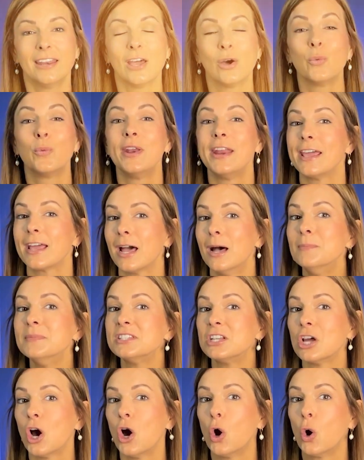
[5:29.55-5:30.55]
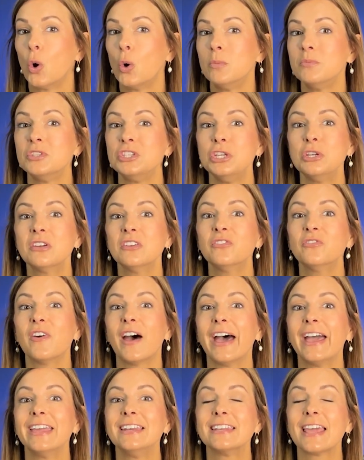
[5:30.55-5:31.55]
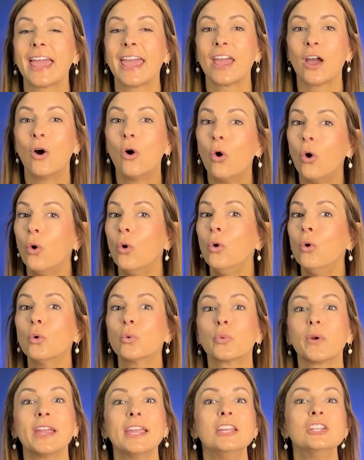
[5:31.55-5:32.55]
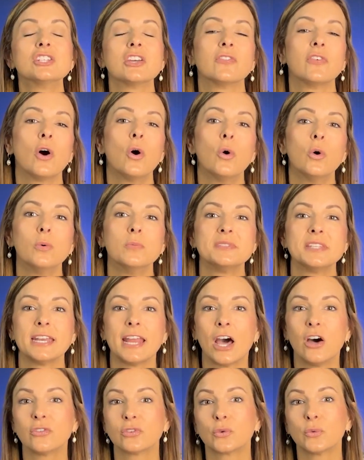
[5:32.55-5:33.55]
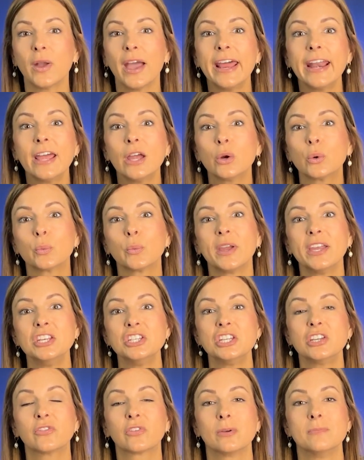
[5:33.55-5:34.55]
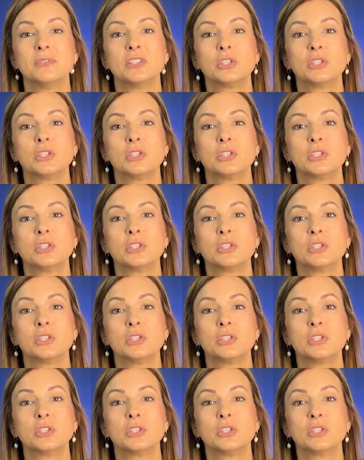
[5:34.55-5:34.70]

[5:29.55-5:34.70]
Now, when it comes to homes, you can find a whole range of homes in Alpharetta, ranging from